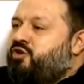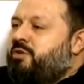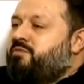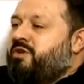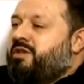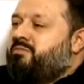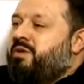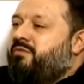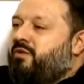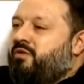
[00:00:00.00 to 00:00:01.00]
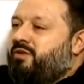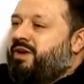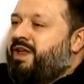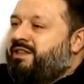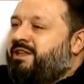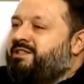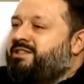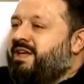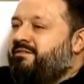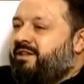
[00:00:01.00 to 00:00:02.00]
Egyptian before
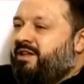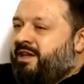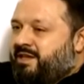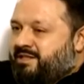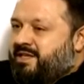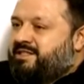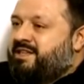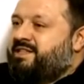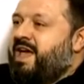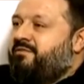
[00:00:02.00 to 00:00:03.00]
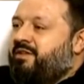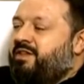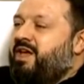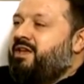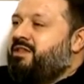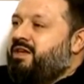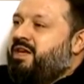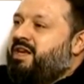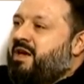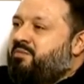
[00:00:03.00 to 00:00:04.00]
1967.
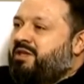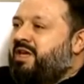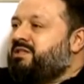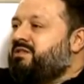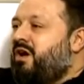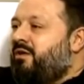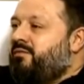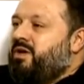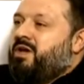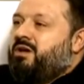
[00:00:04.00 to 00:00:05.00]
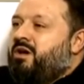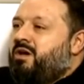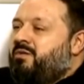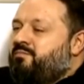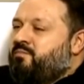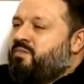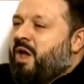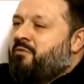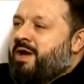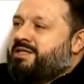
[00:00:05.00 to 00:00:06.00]
The inhabitants of
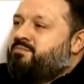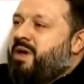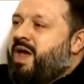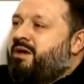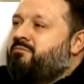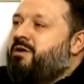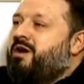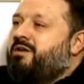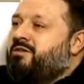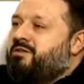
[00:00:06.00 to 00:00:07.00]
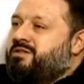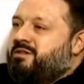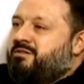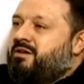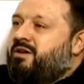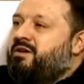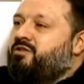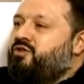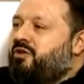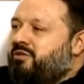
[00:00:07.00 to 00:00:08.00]
West Bank were considered
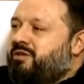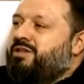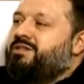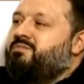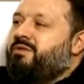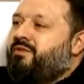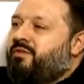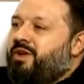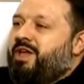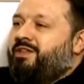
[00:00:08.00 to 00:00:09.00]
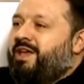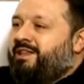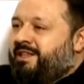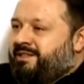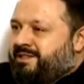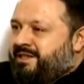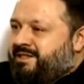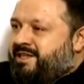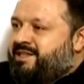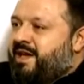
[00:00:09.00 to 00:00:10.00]
Jordans before
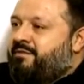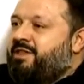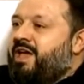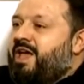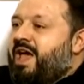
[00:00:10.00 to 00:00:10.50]
1967.